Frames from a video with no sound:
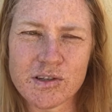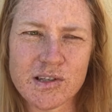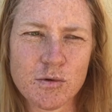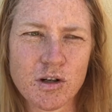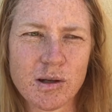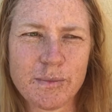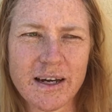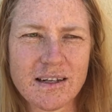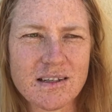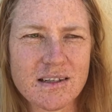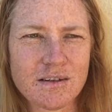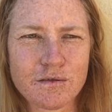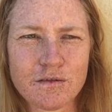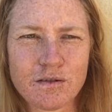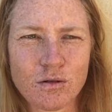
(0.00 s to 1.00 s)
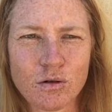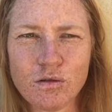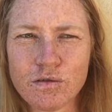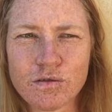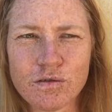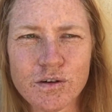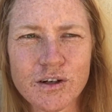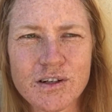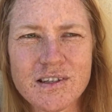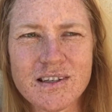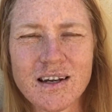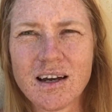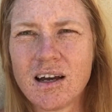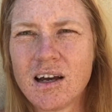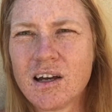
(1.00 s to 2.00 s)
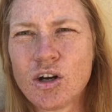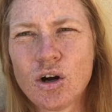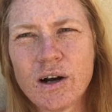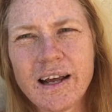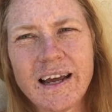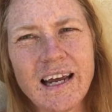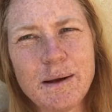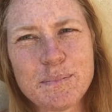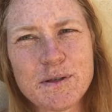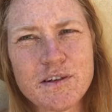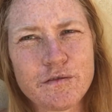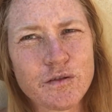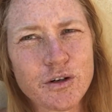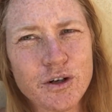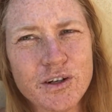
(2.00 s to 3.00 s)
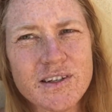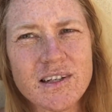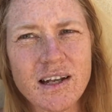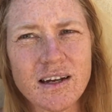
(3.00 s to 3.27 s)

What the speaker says: small amounts of all fruits, not heaps of fruits.